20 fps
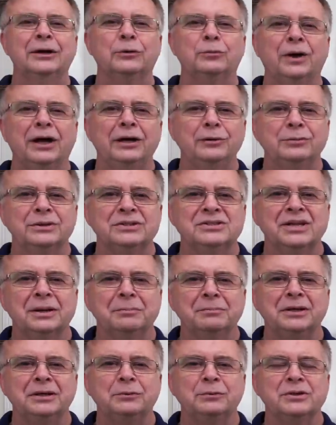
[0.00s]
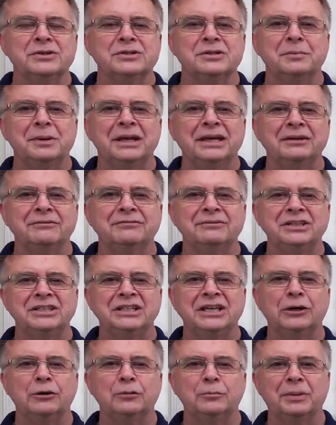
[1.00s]
Why would somebody want to make a
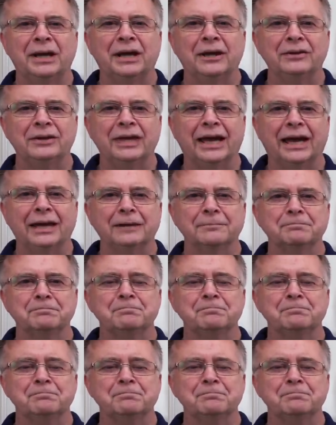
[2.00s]
video about that?